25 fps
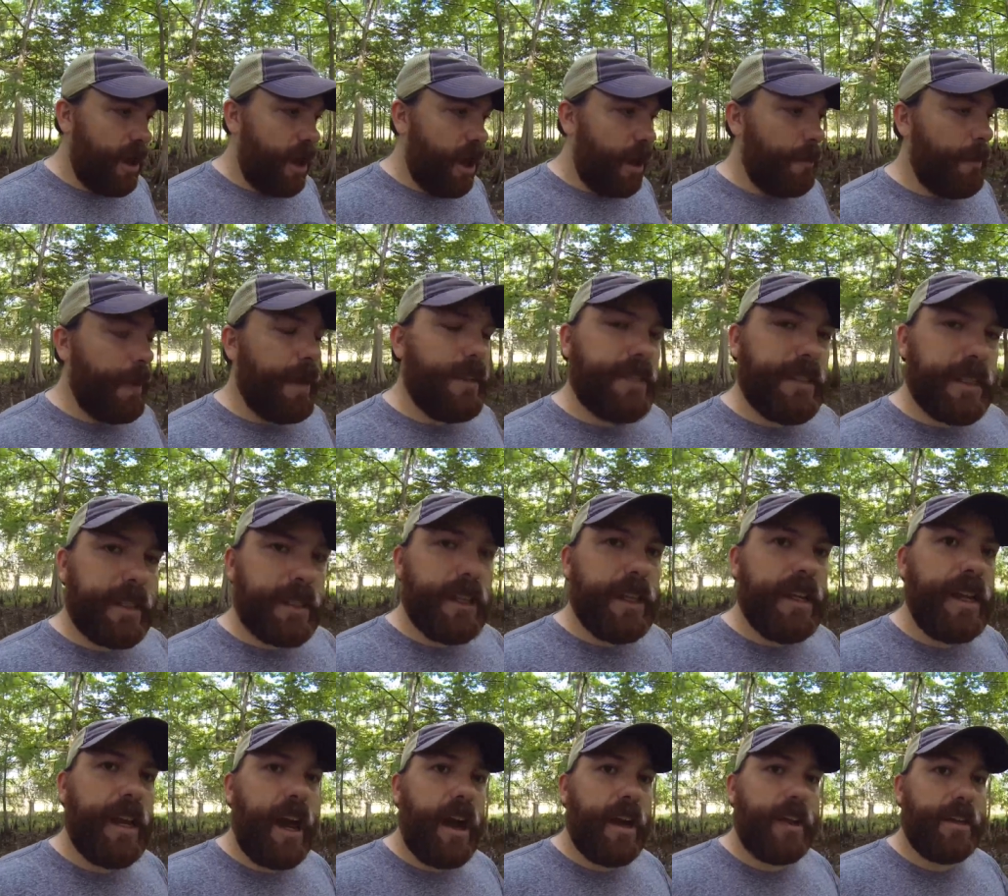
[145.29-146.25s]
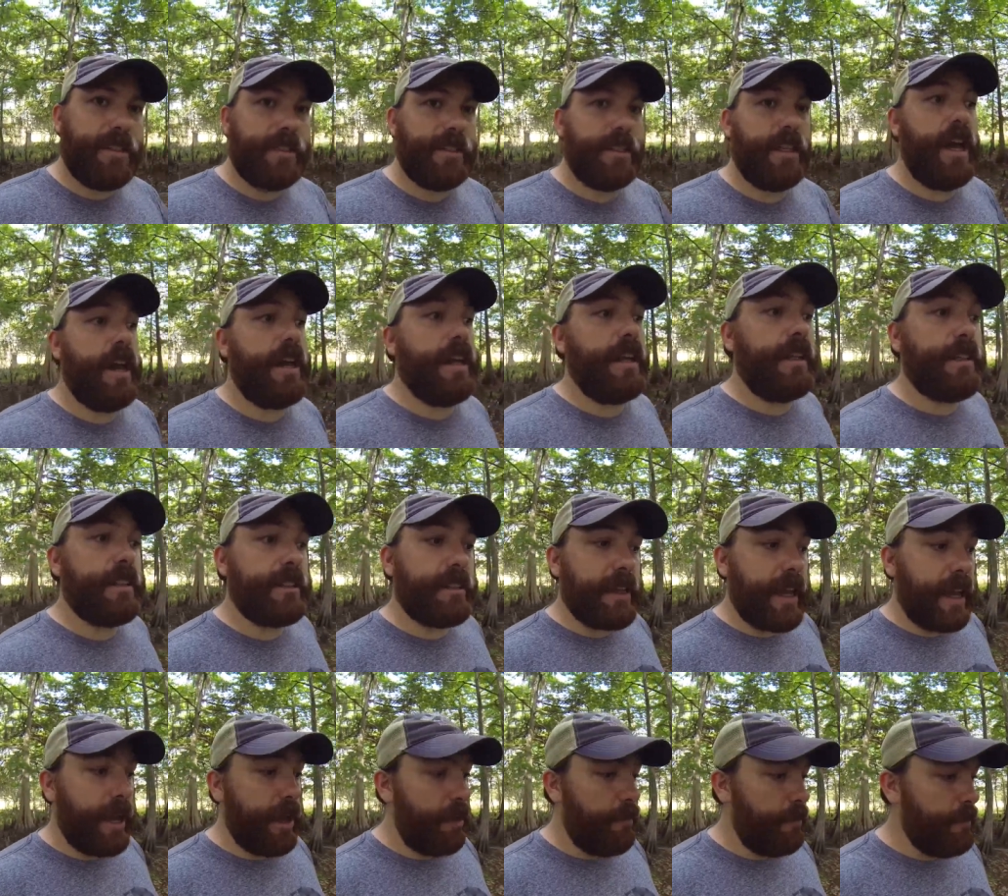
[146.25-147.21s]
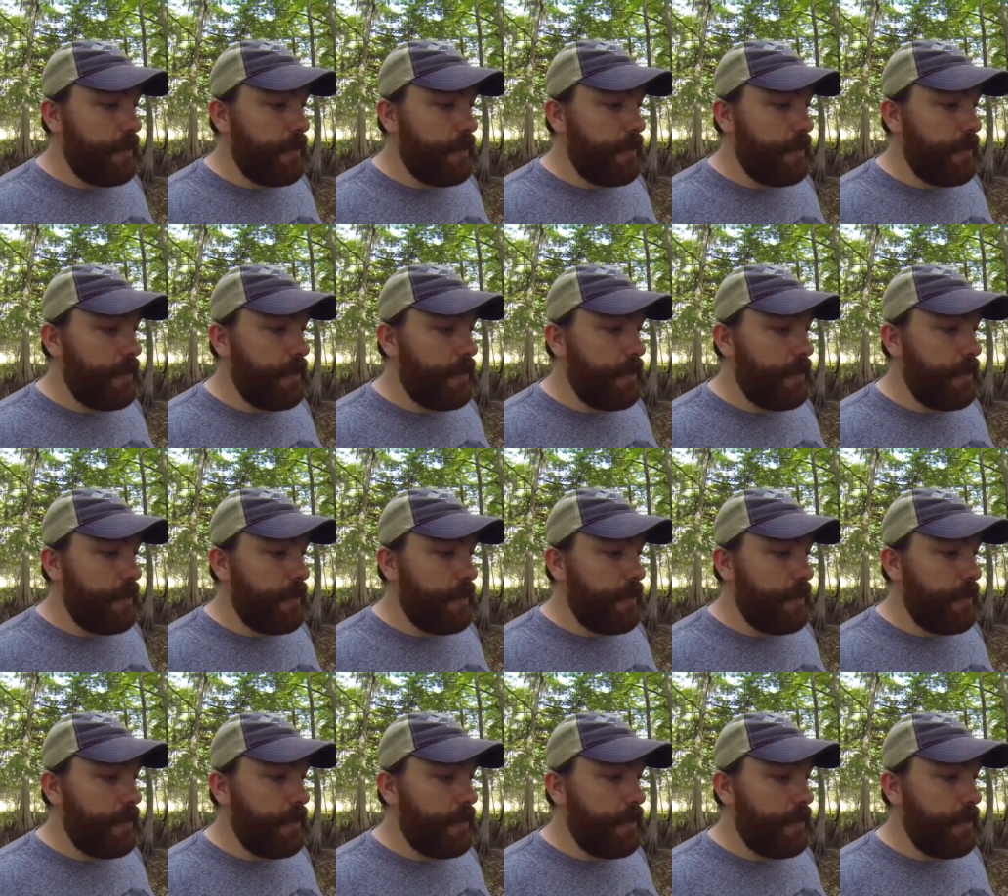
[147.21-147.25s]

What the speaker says: are basically on a sliding scale,